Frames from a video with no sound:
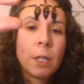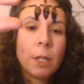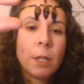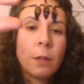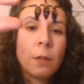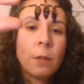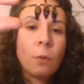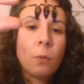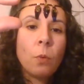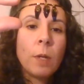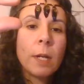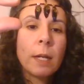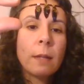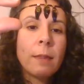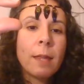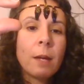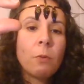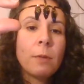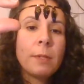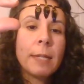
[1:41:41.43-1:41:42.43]
the wick
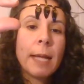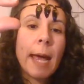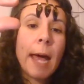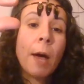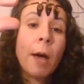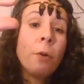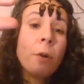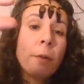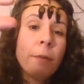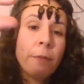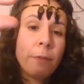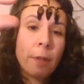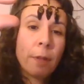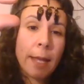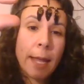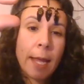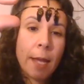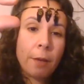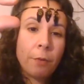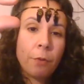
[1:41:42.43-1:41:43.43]
that was out of the
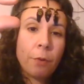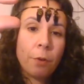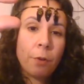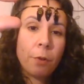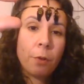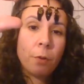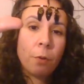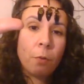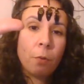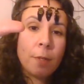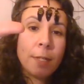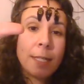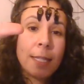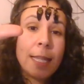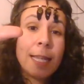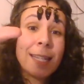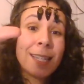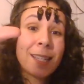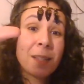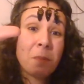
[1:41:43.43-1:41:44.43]
candle was
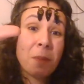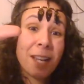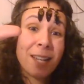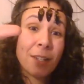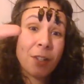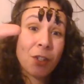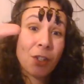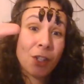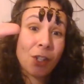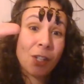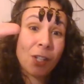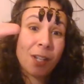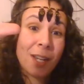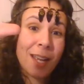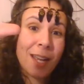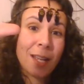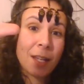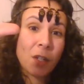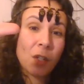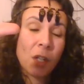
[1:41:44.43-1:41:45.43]
this much,
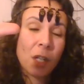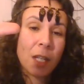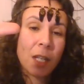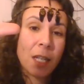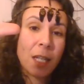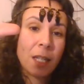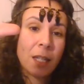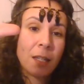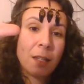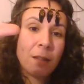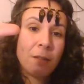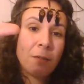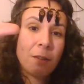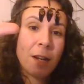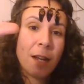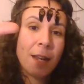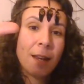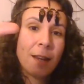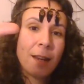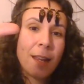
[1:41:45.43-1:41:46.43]
actually,
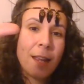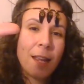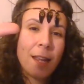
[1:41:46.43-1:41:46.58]
right?